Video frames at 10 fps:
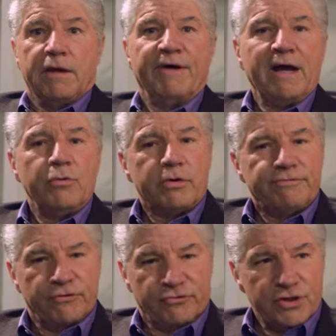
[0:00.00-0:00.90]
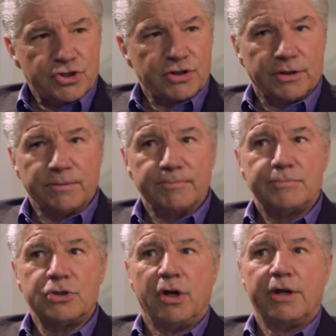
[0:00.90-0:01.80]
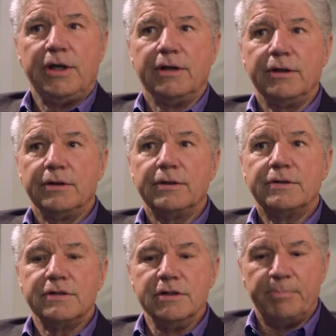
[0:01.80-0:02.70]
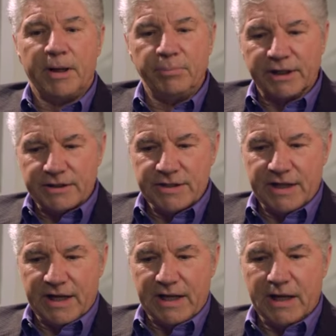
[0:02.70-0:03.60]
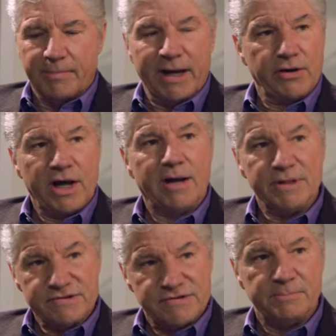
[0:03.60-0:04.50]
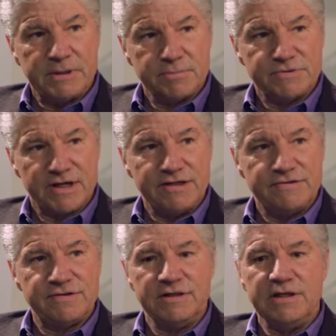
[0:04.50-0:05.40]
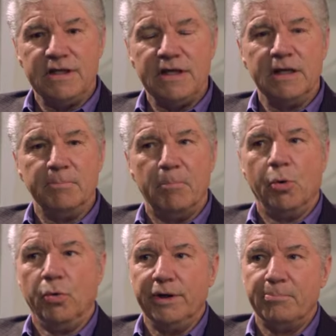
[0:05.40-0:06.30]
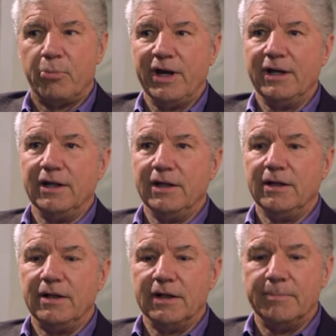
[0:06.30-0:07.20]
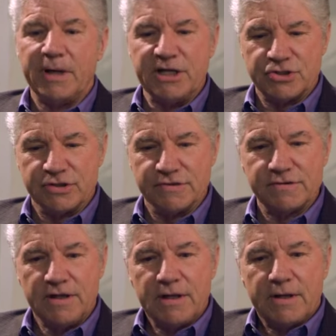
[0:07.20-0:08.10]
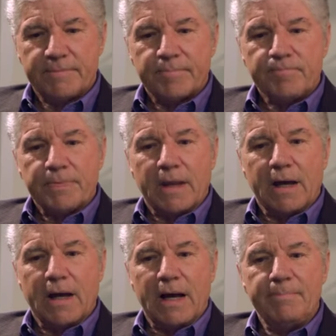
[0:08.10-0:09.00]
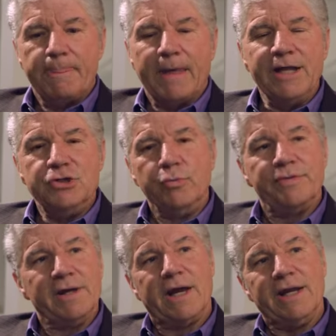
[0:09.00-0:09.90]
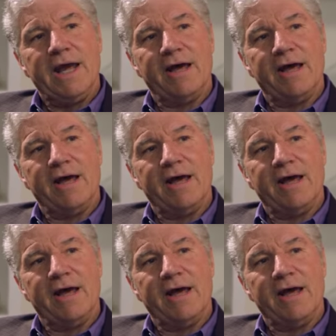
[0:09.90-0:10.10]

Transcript: If I were a physician talking to the public today about common symptoms I see in mold-impregnated patients, I don't think I'd